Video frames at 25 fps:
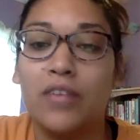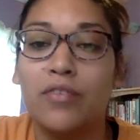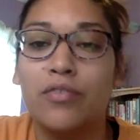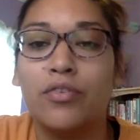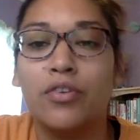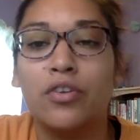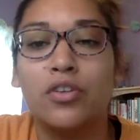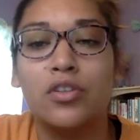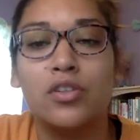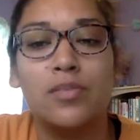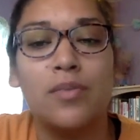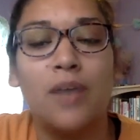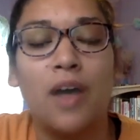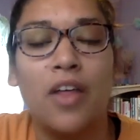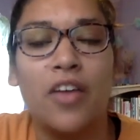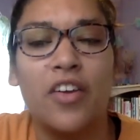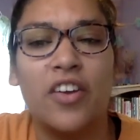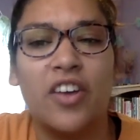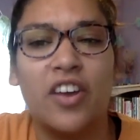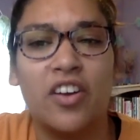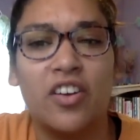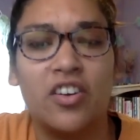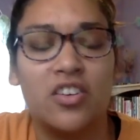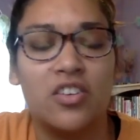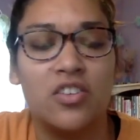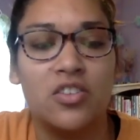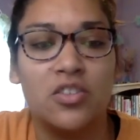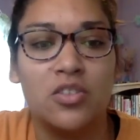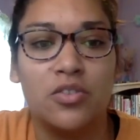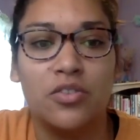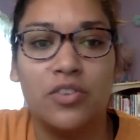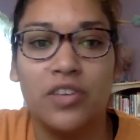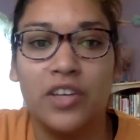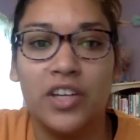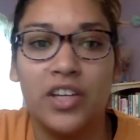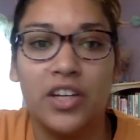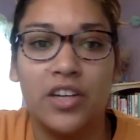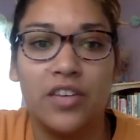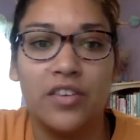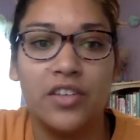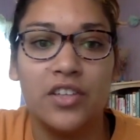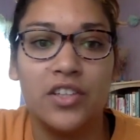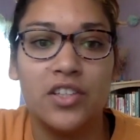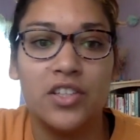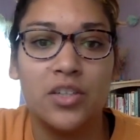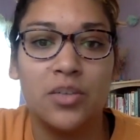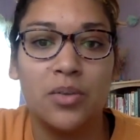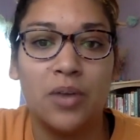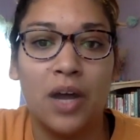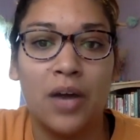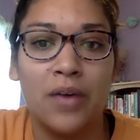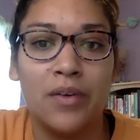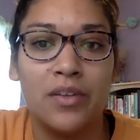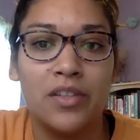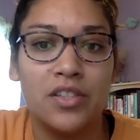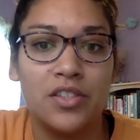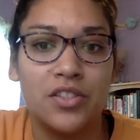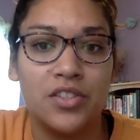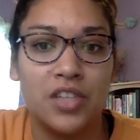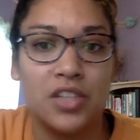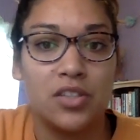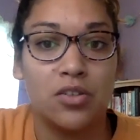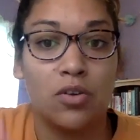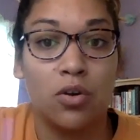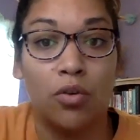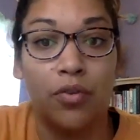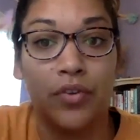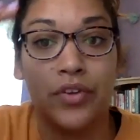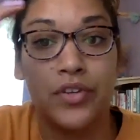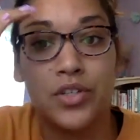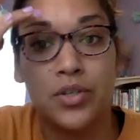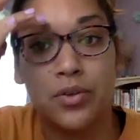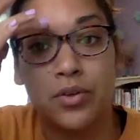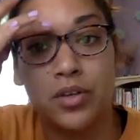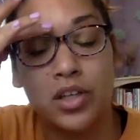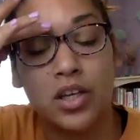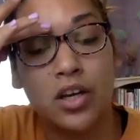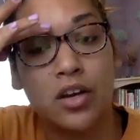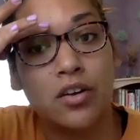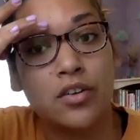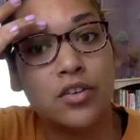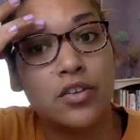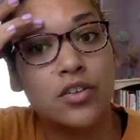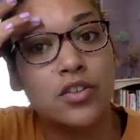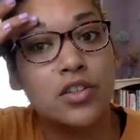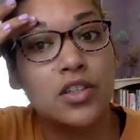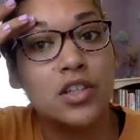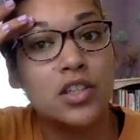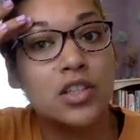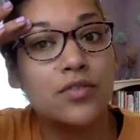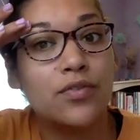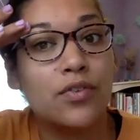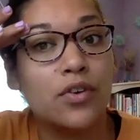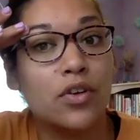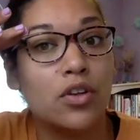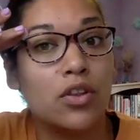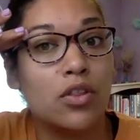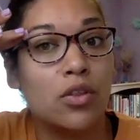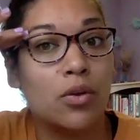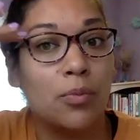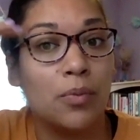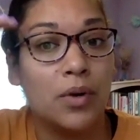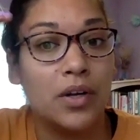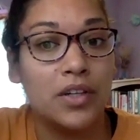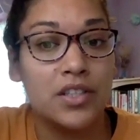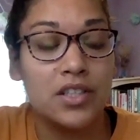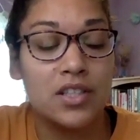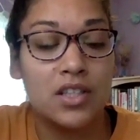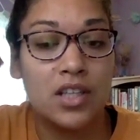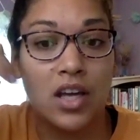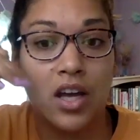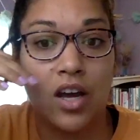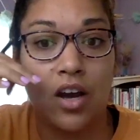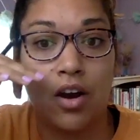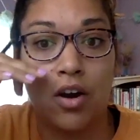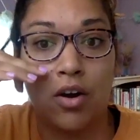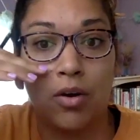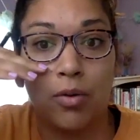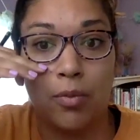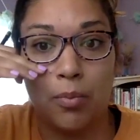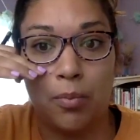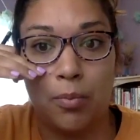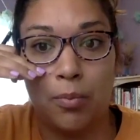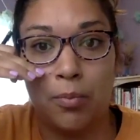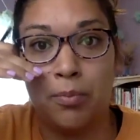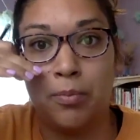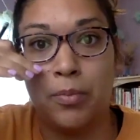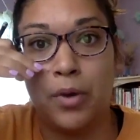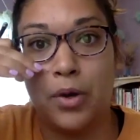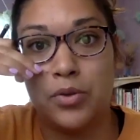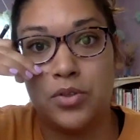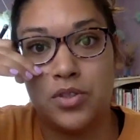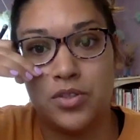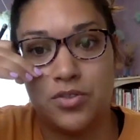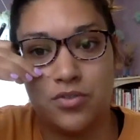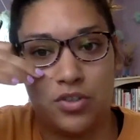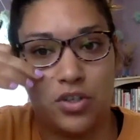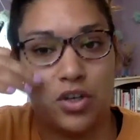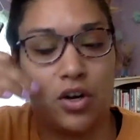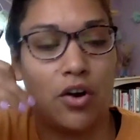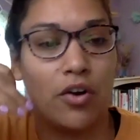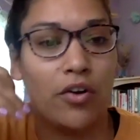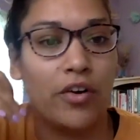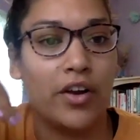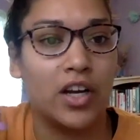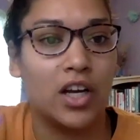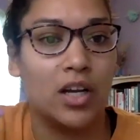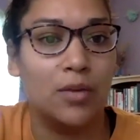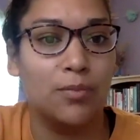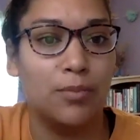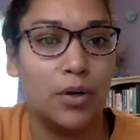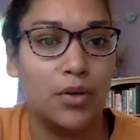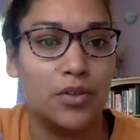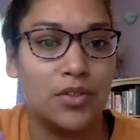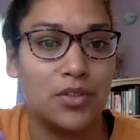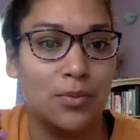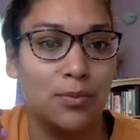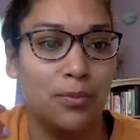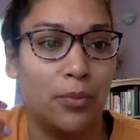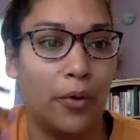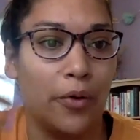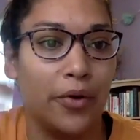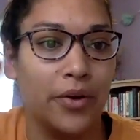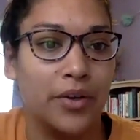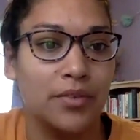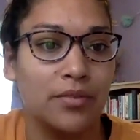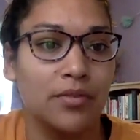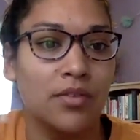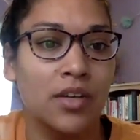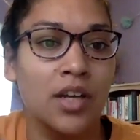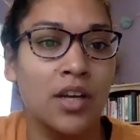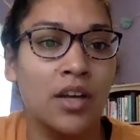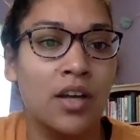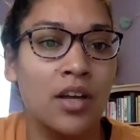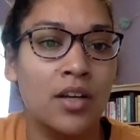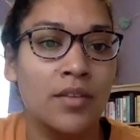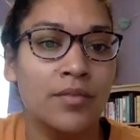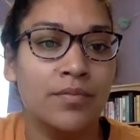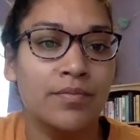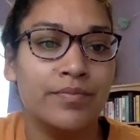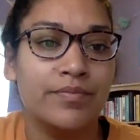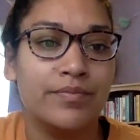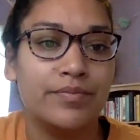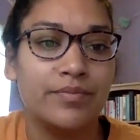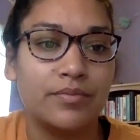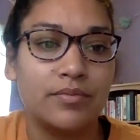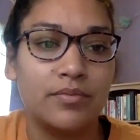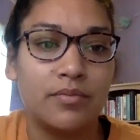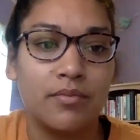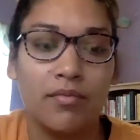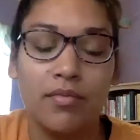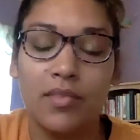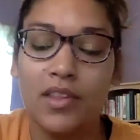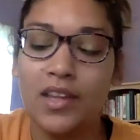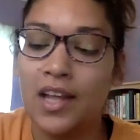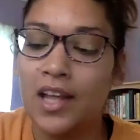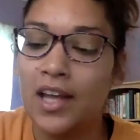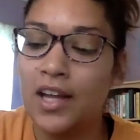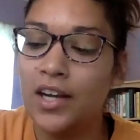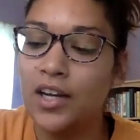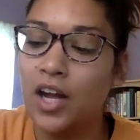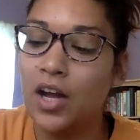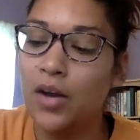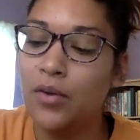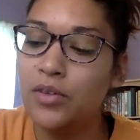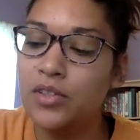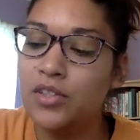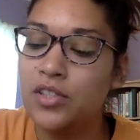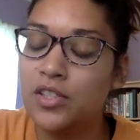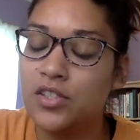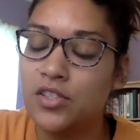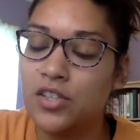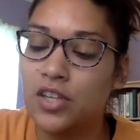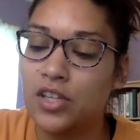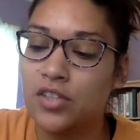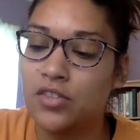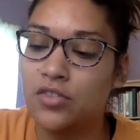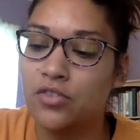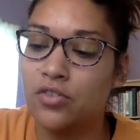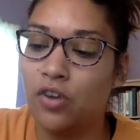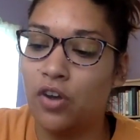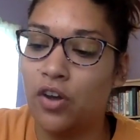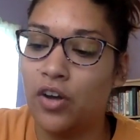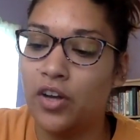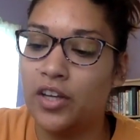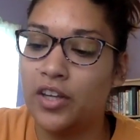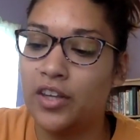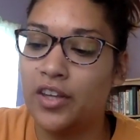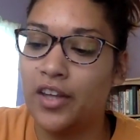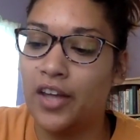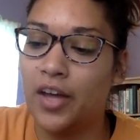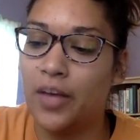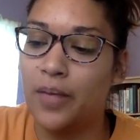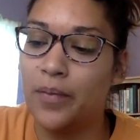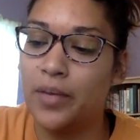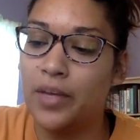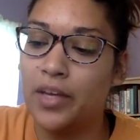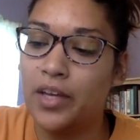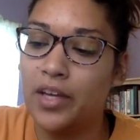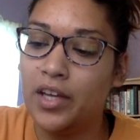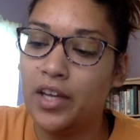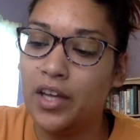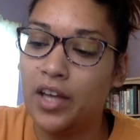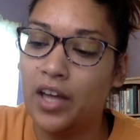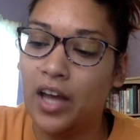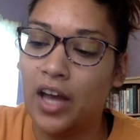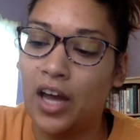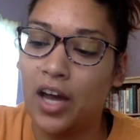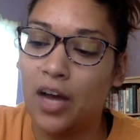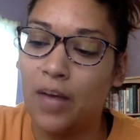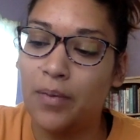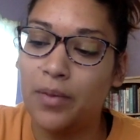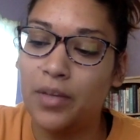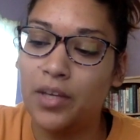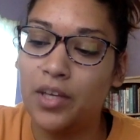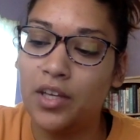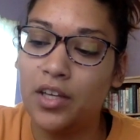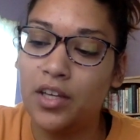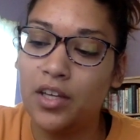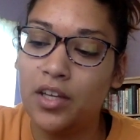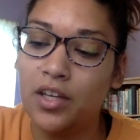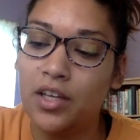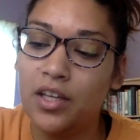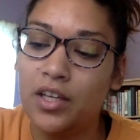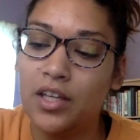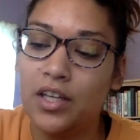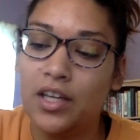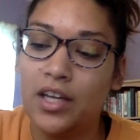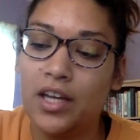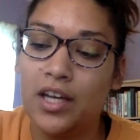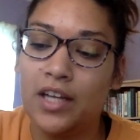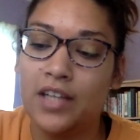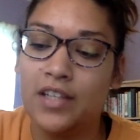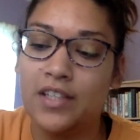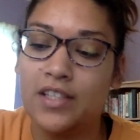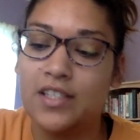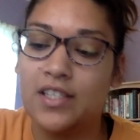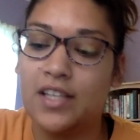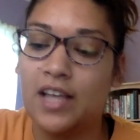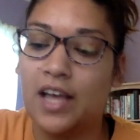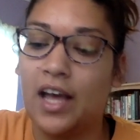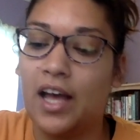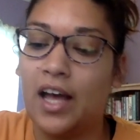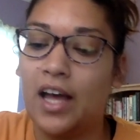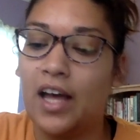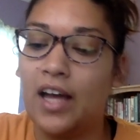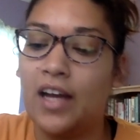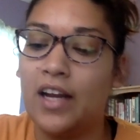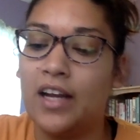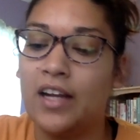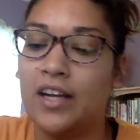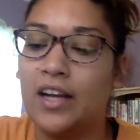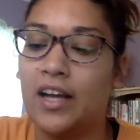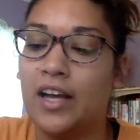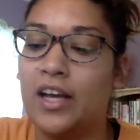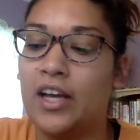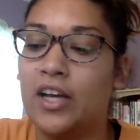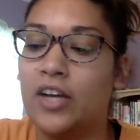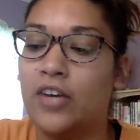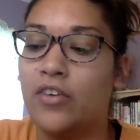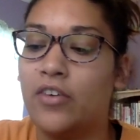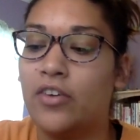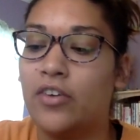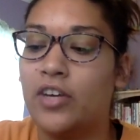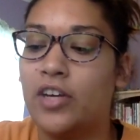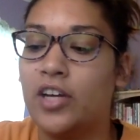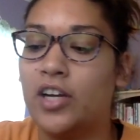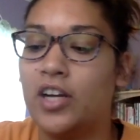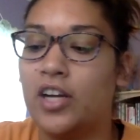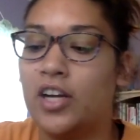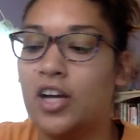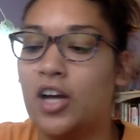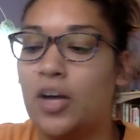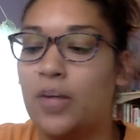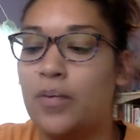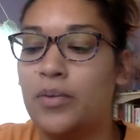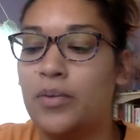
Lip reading: for smaller characters, you really don't need to. I would suggest only doing character sheets for the ones that are most recurring and most important. And I would suggest drawing them happy and sad and angry in a couple